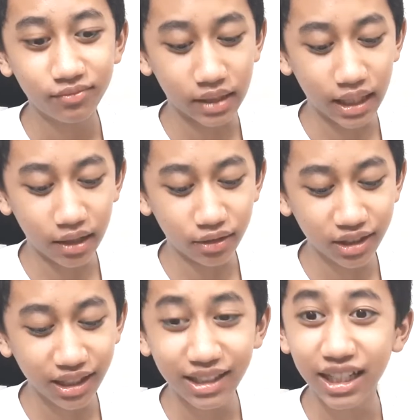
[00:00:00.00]
And I would
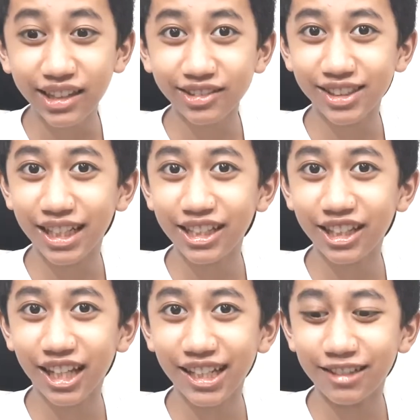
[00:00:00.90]
regret to say that
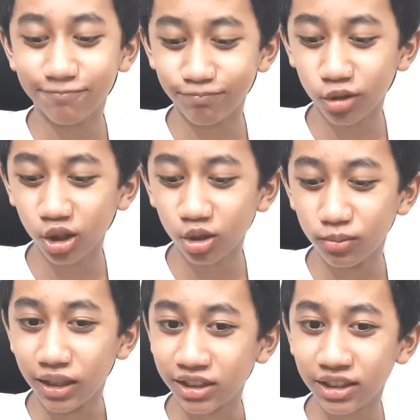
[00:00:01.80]
I put too
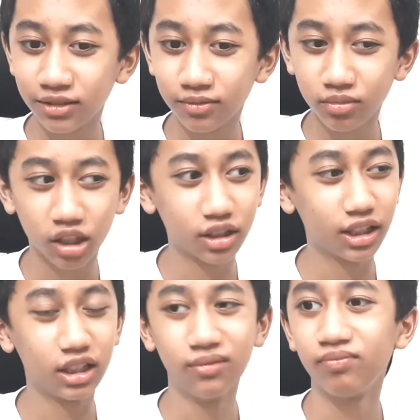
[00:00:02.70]
much. Not
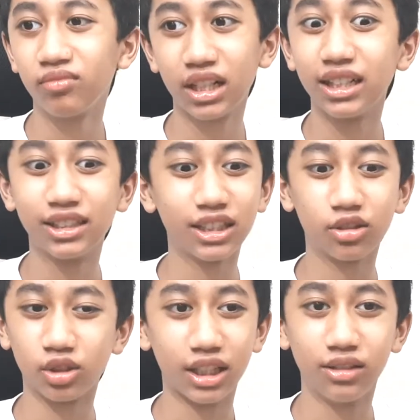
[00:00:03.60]
really regret to
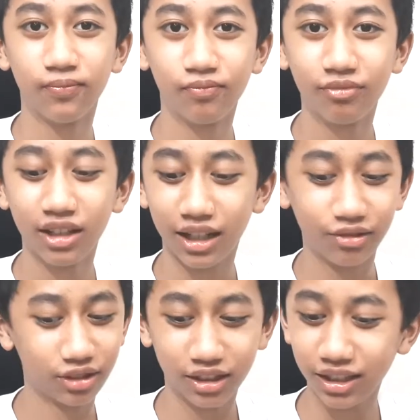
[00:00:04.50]
say. I
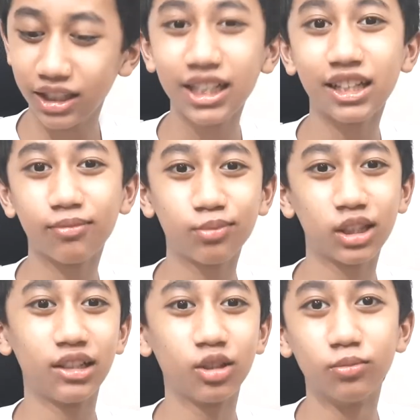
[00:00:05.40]
would regret
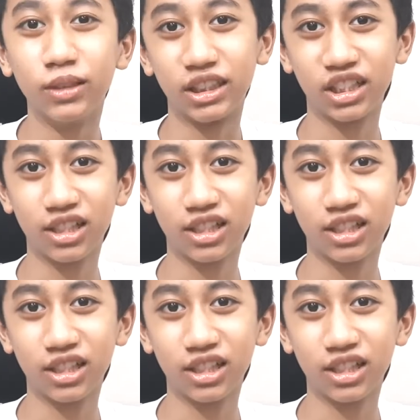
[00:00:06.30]
putting too much.